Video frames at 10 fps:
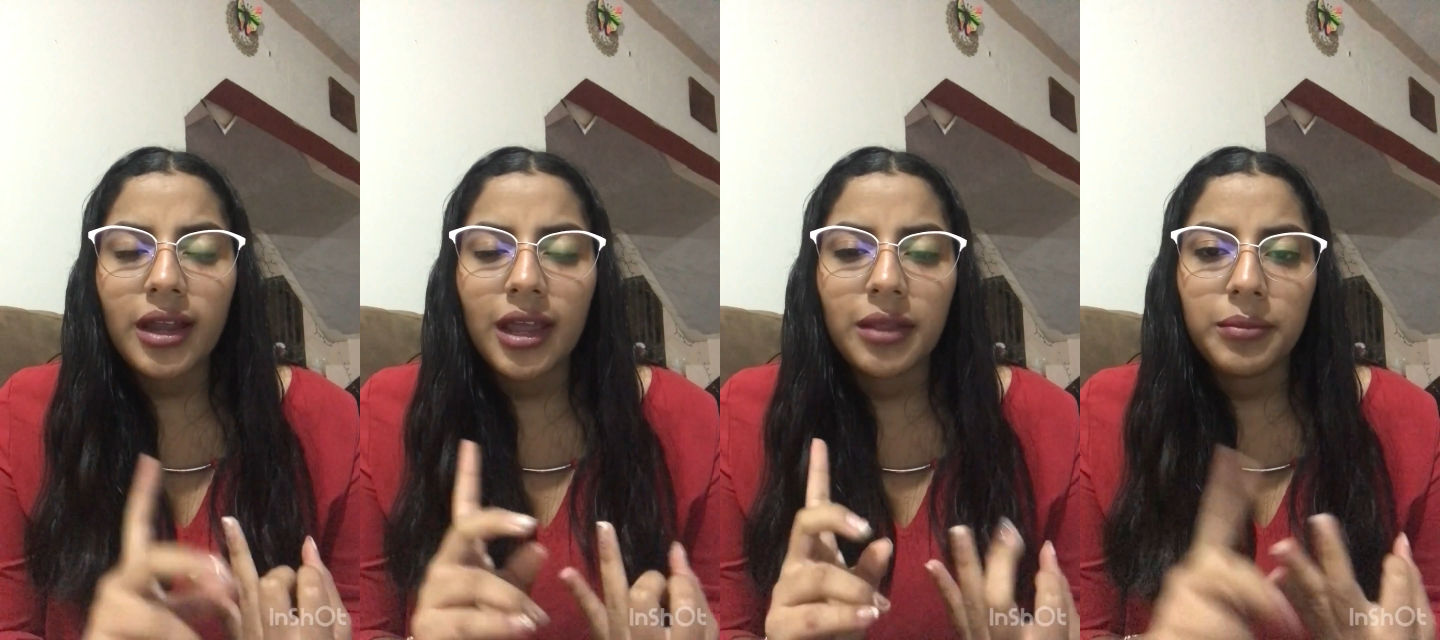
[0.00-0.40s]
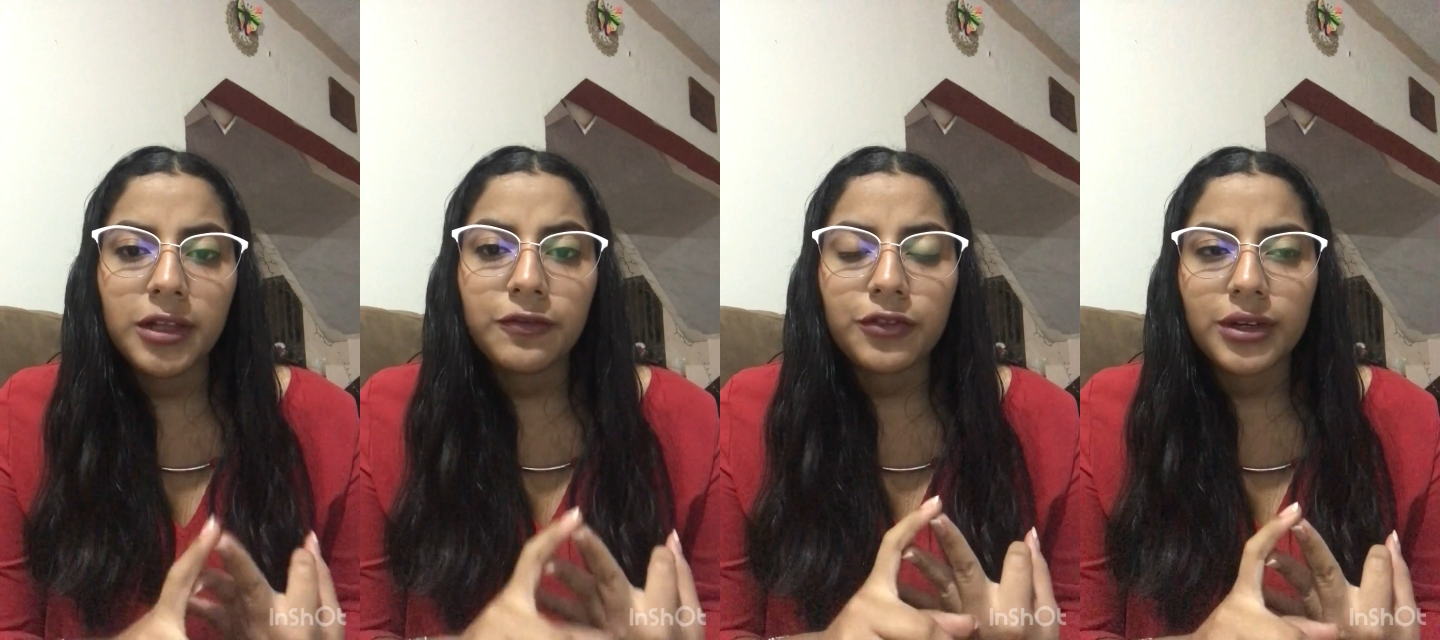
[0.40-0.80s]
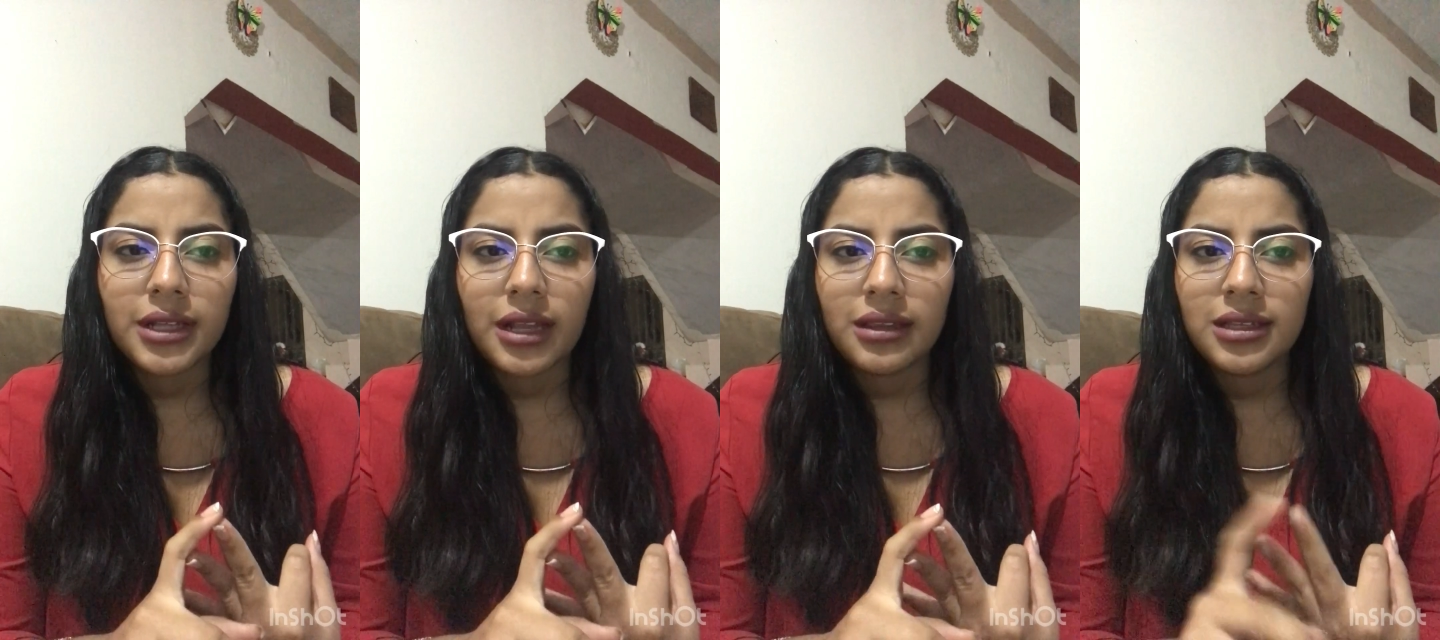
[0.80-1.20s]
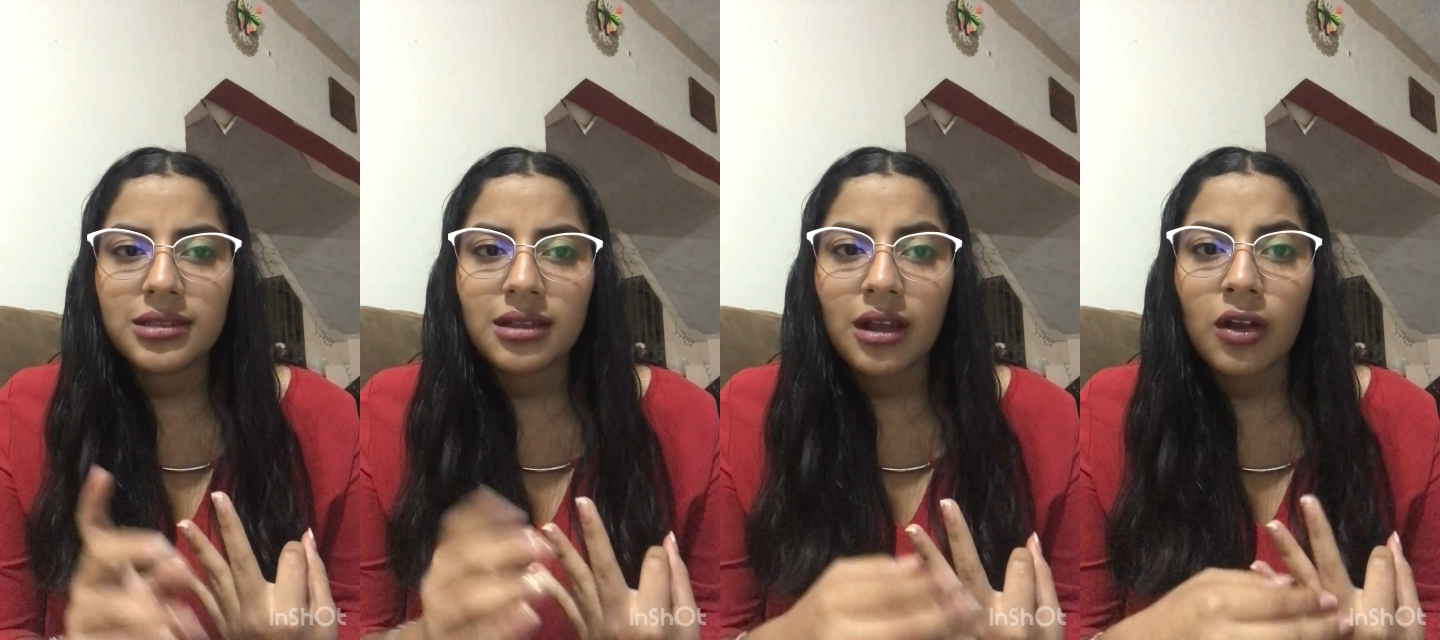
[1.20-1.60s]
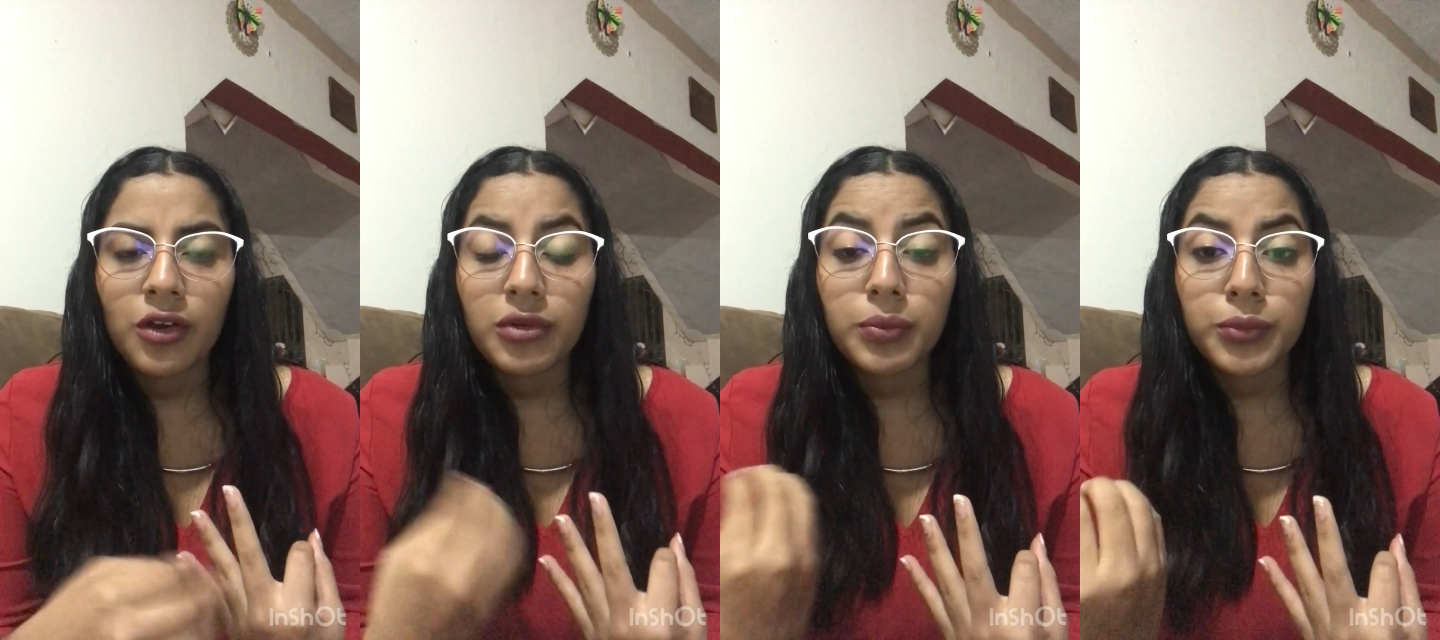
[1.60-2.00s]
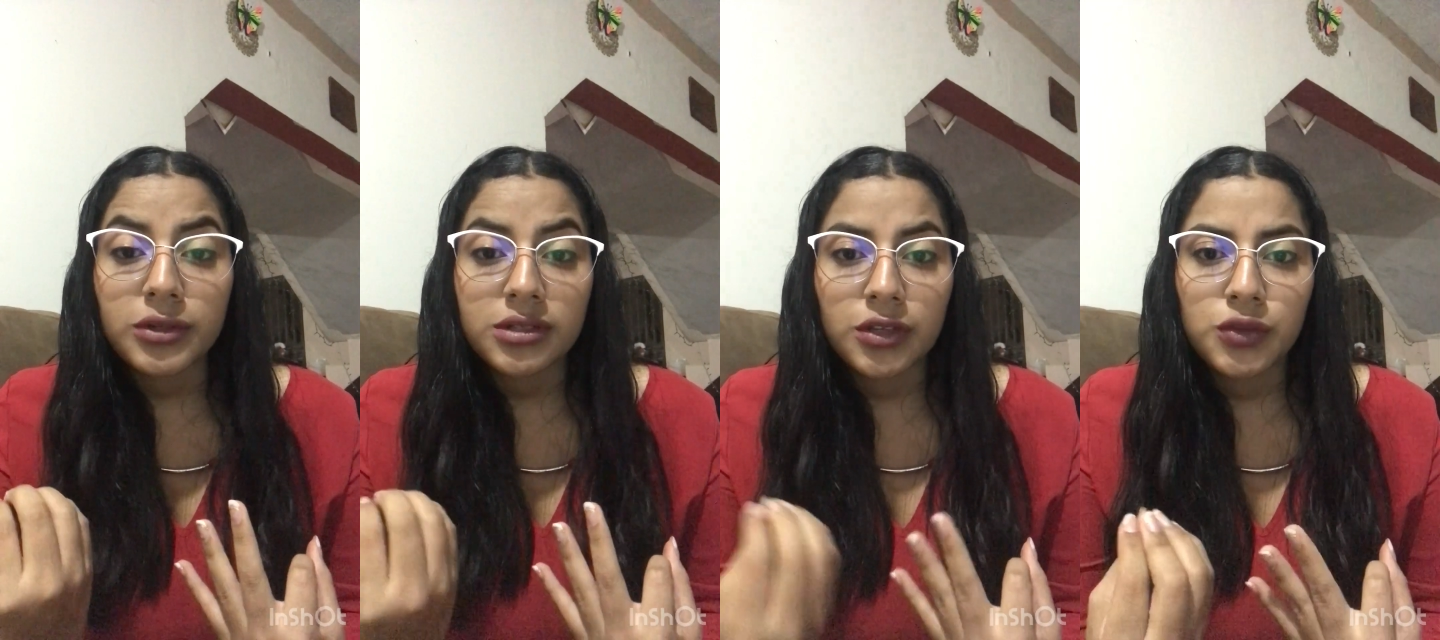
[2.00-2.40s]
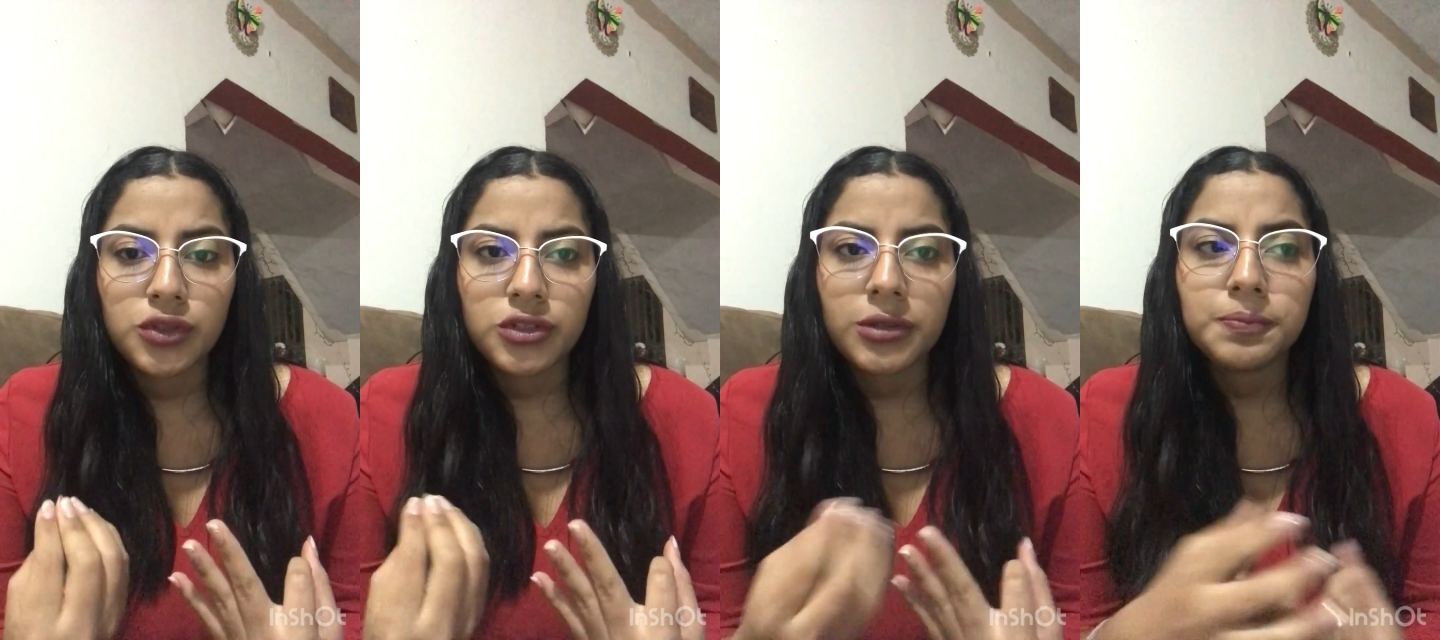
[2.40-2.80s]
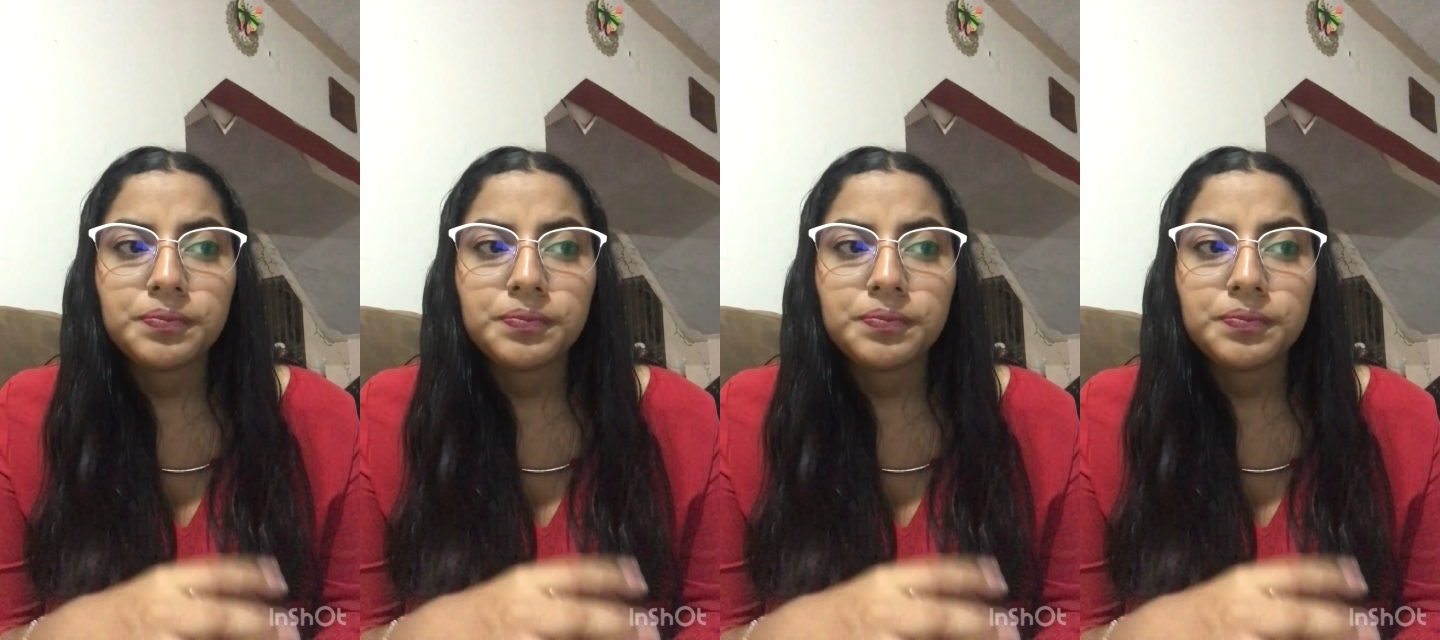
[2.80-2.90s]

and Bilford, that is the corrupt prosecutor.